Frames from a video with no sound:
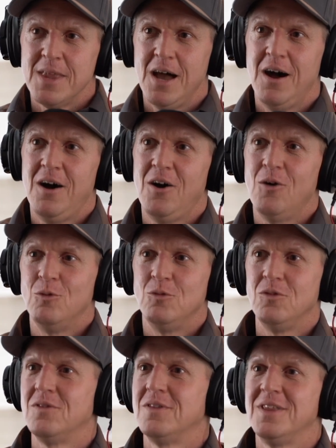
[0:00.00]
a
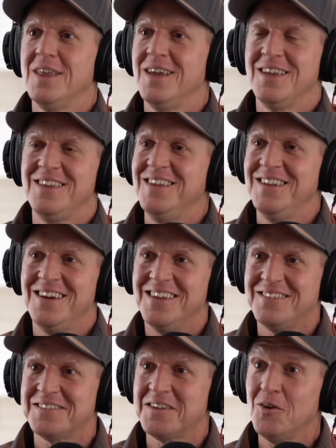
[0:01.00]
whole, it
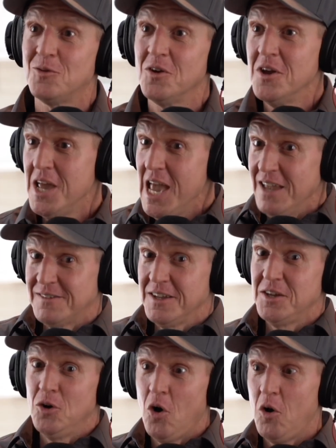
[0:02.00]
just goes, it's like
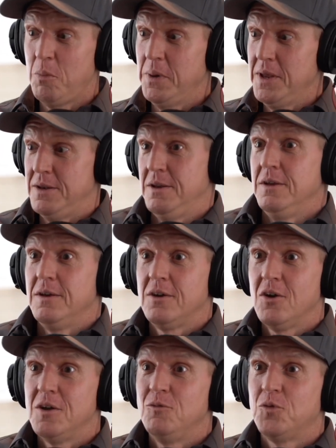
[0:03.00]
you're hopping,
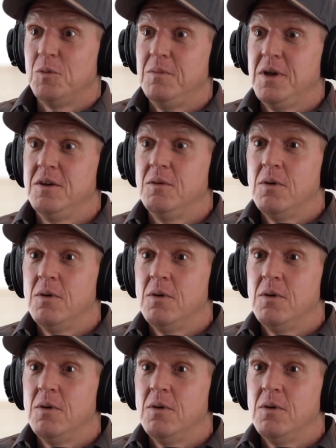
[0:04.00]
going from like